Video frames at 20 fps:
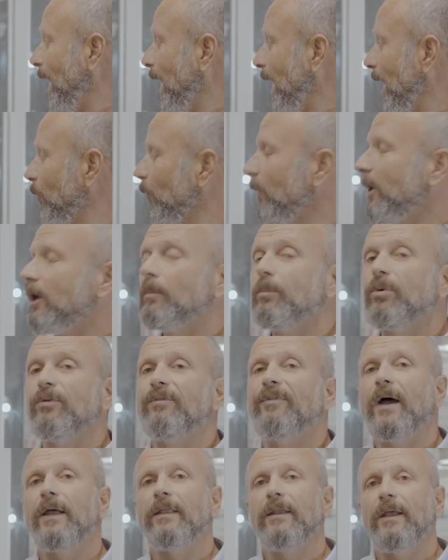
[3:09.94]
And we can
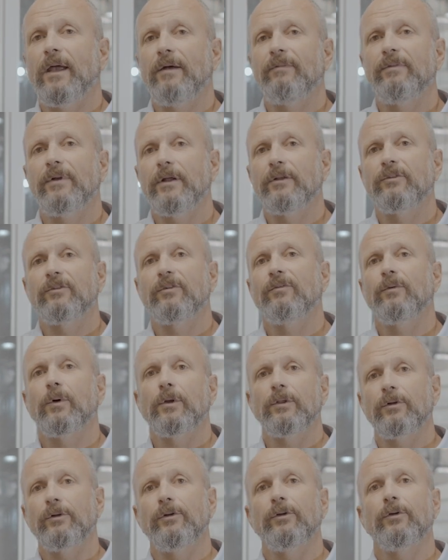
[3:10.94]
provide the evidence of
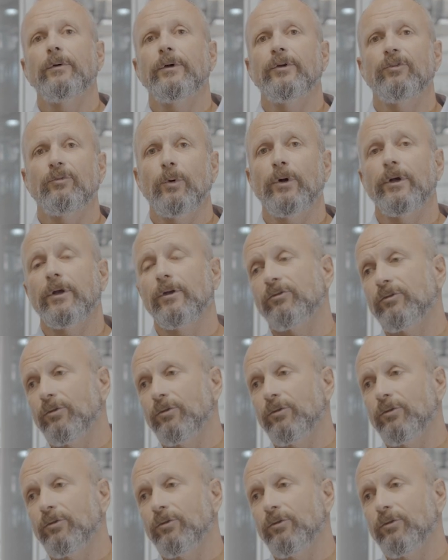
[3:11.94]
what they're doing is working.